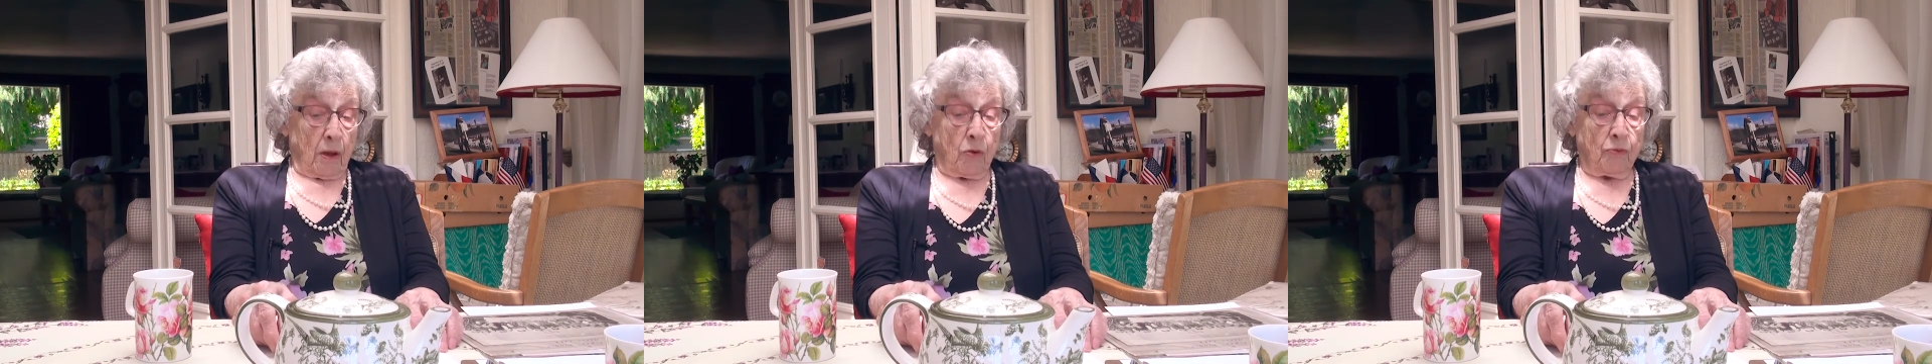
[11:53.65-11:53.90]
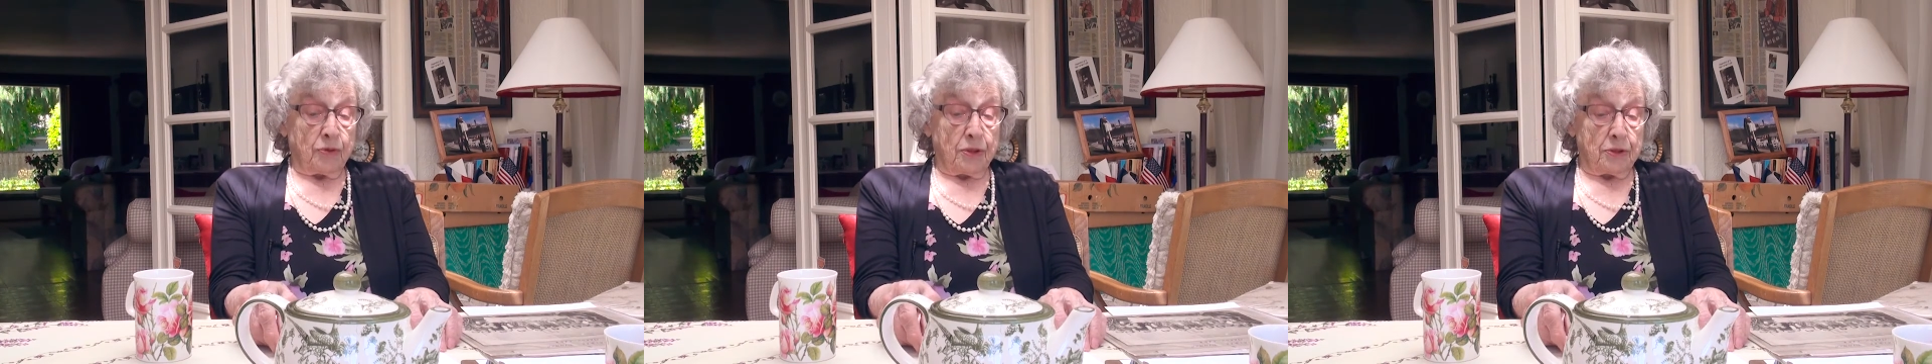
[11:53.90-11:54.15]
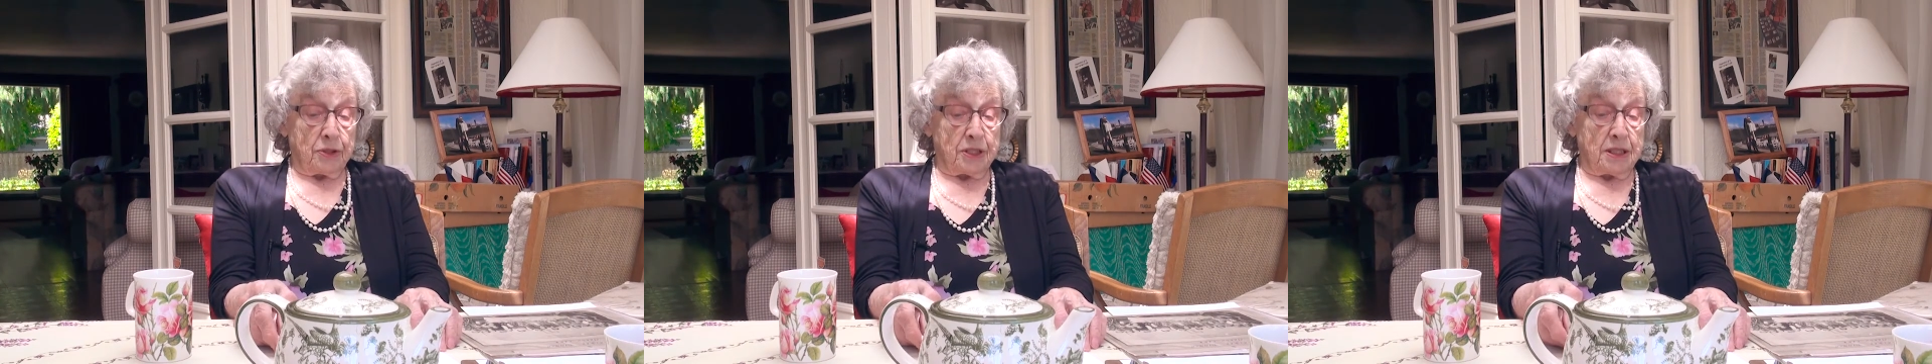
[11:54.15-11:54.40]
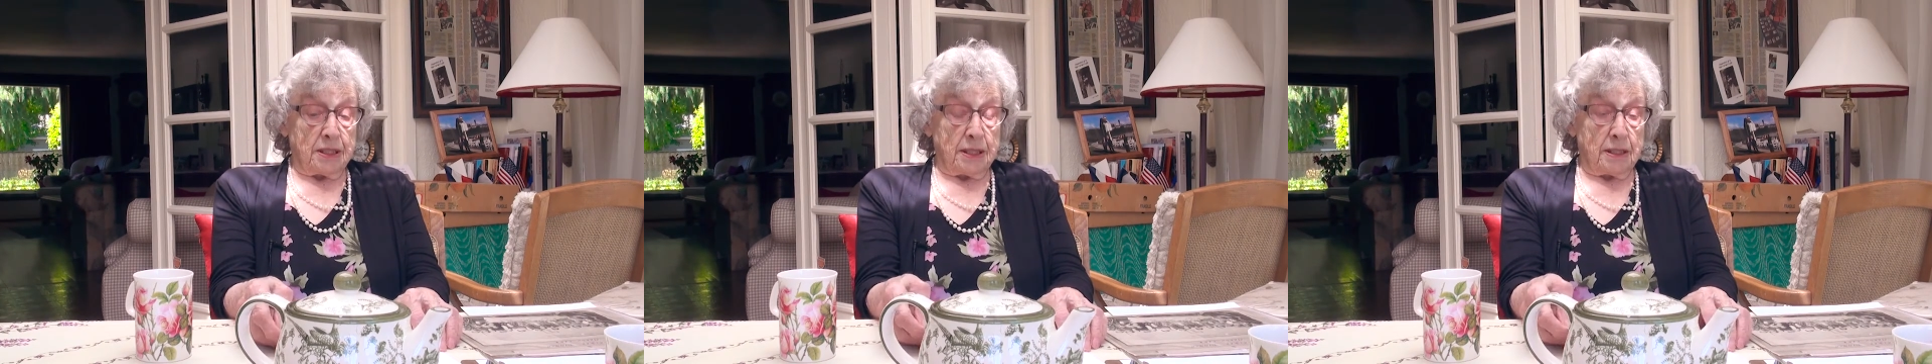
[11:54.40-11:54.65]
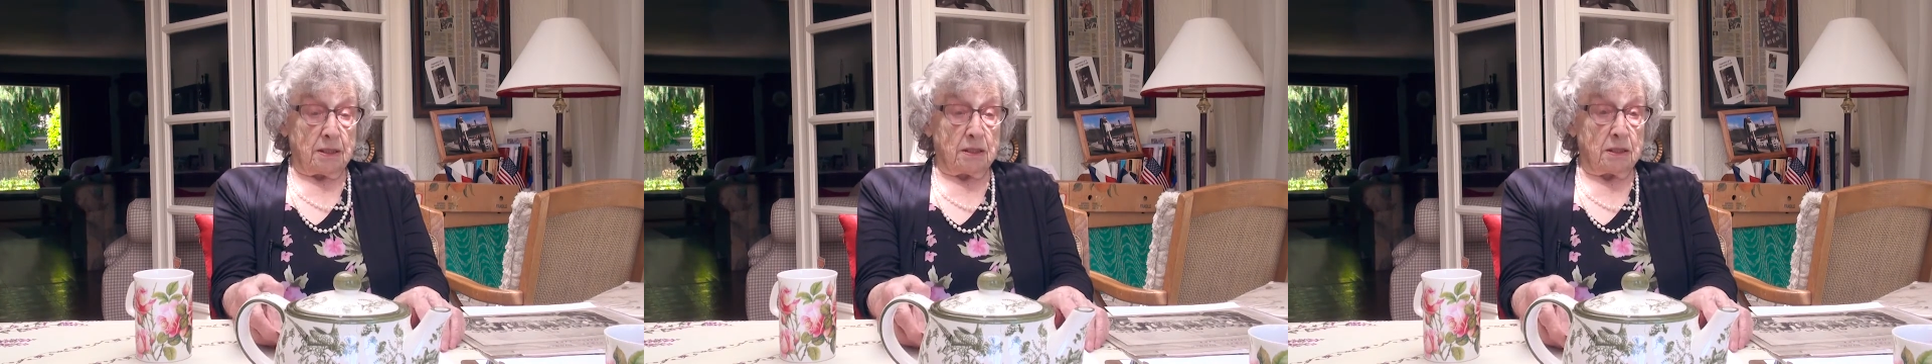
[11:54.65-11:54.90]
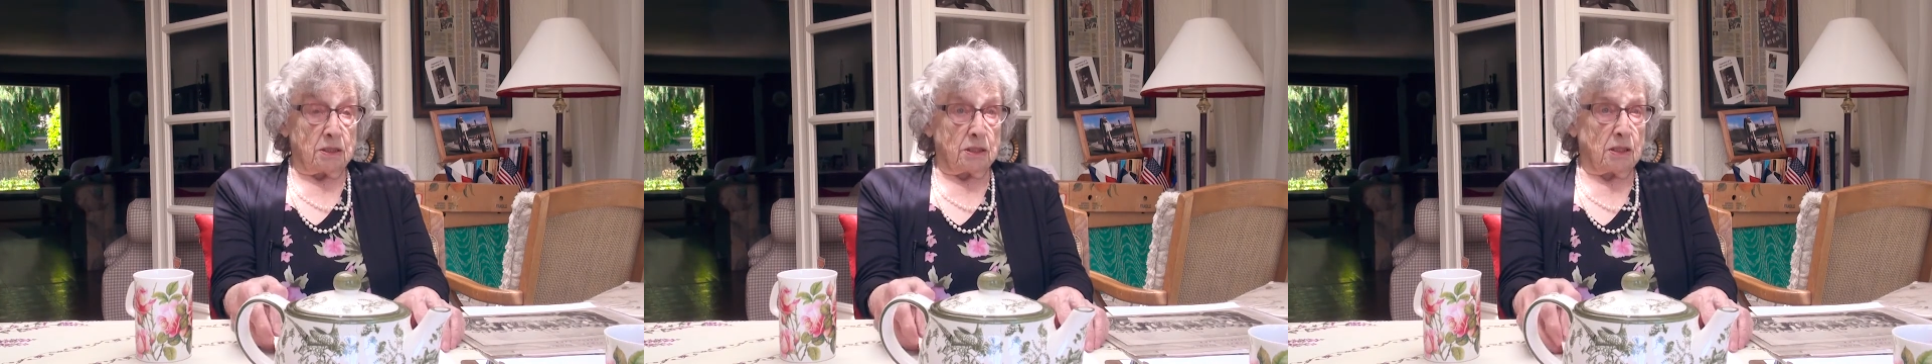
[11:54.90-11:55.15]
over 30
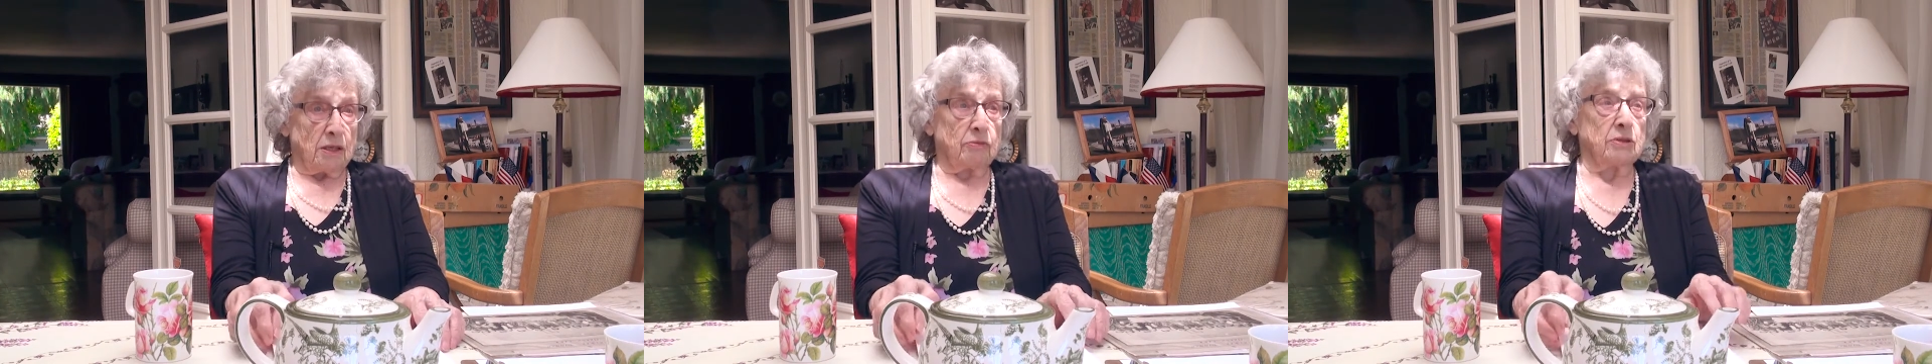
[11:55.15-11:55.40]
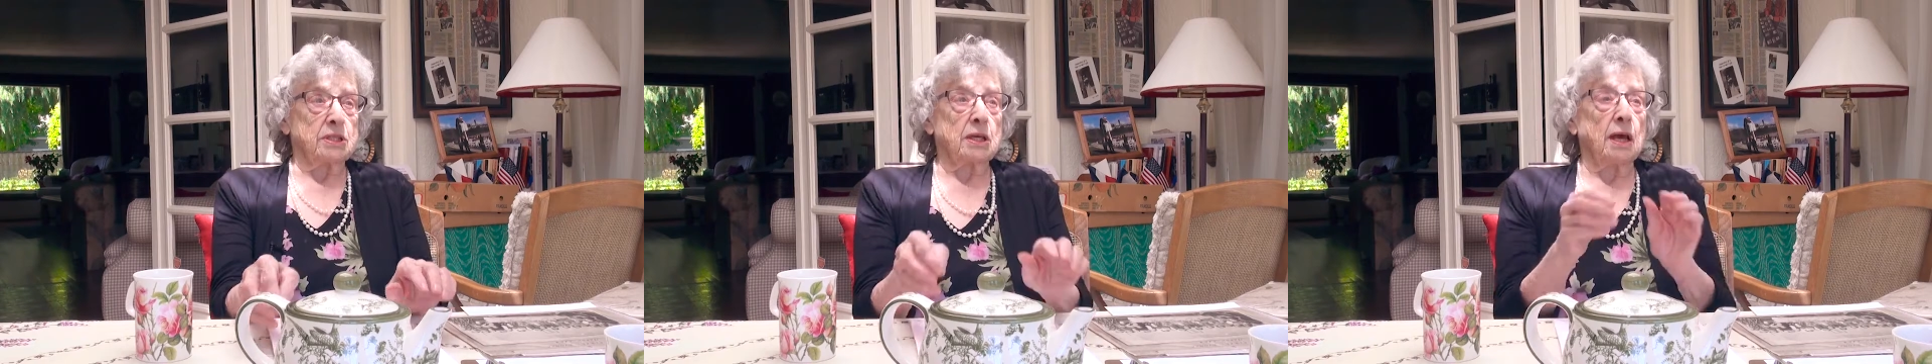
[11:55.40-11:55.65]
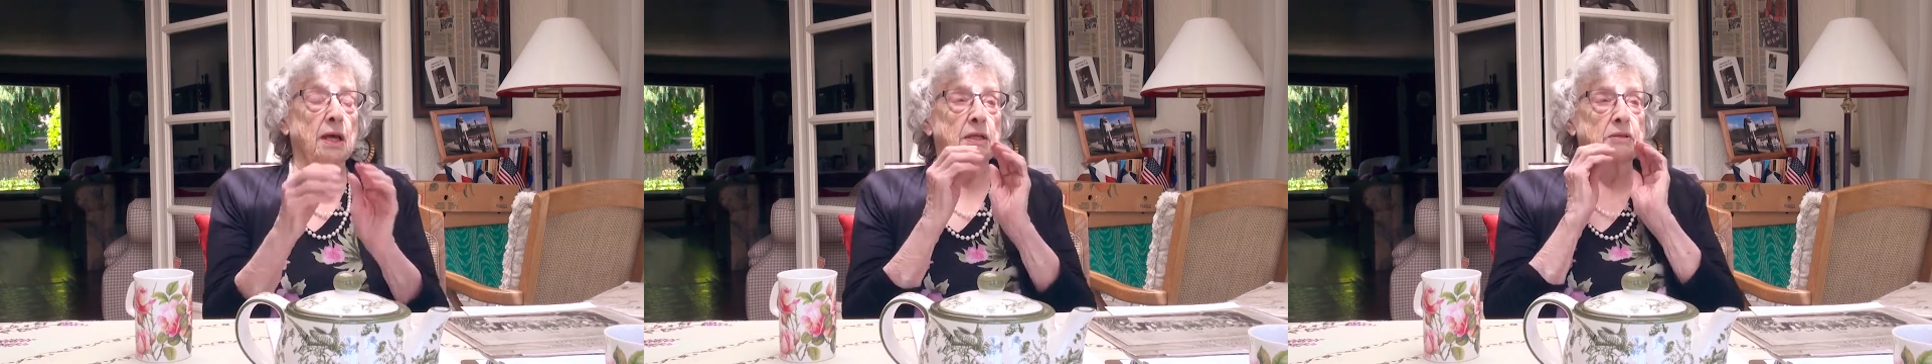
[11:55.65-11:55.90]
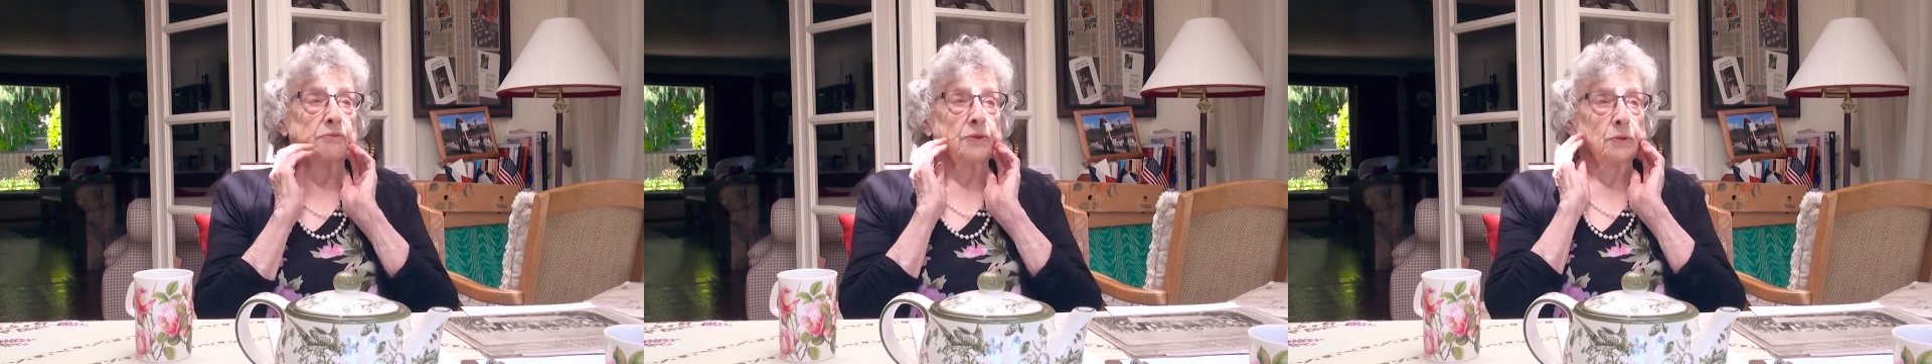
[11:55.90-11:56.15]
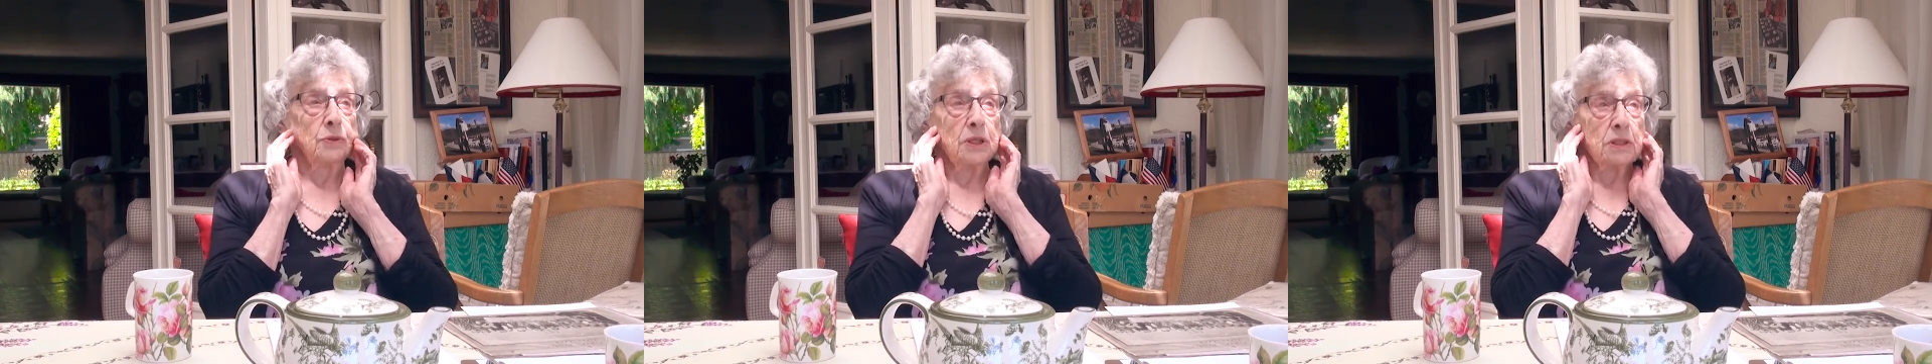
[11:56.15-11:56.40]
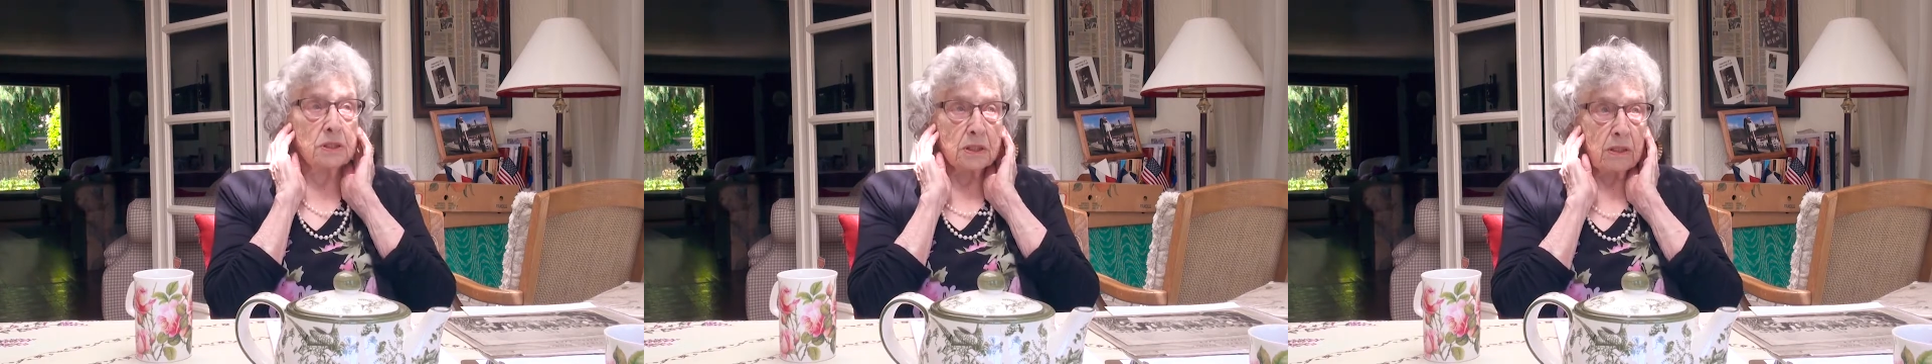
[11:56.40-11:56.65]
years and retired a few
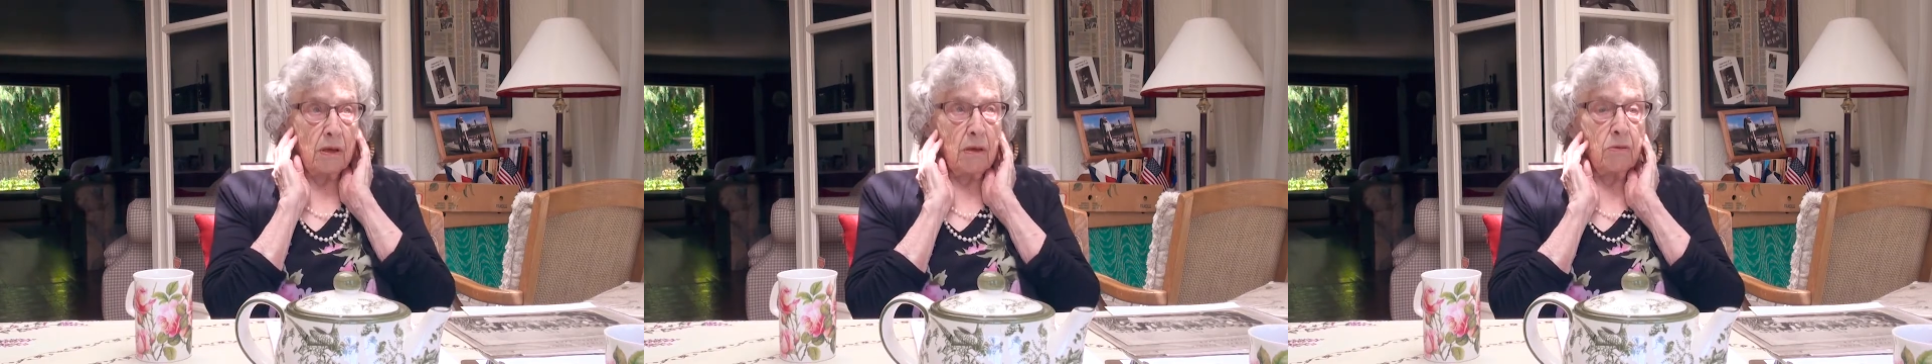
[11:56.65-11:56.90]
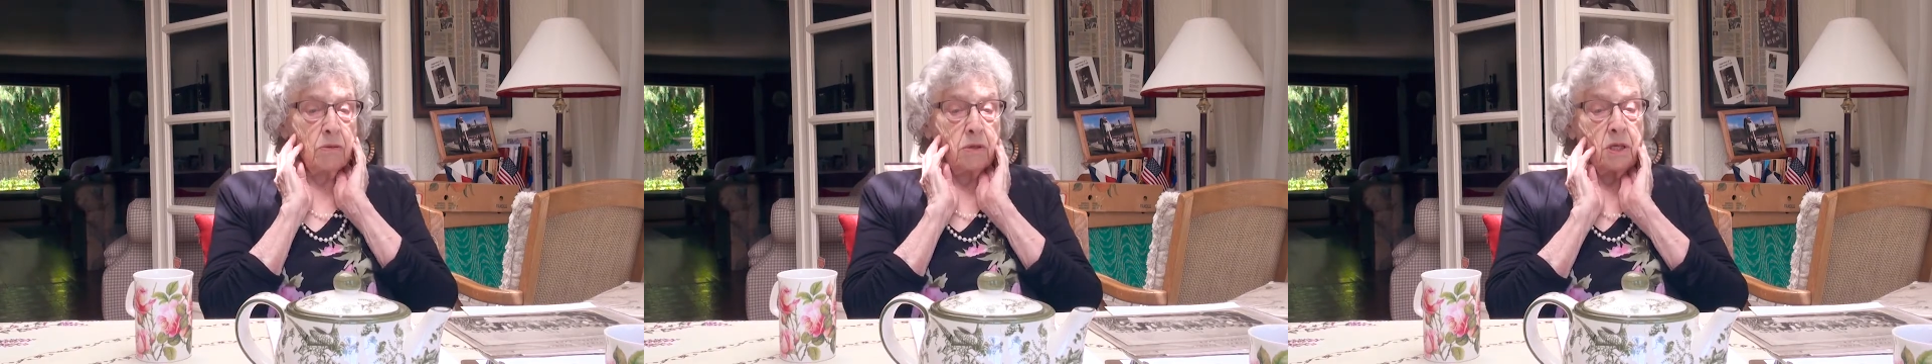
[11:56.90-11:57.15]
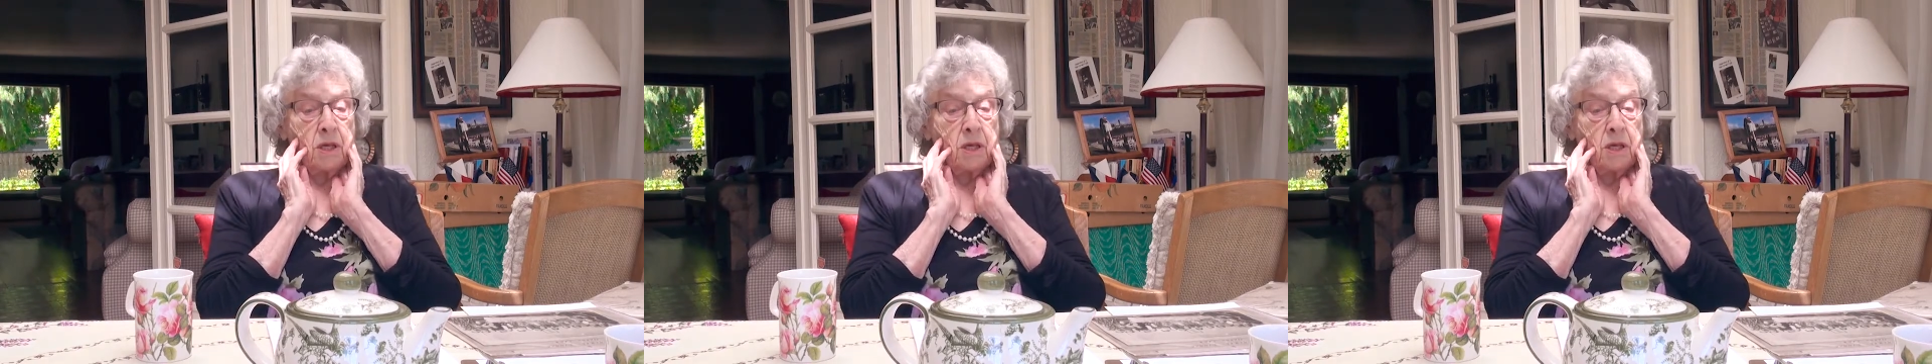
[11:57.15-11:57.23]
years ago.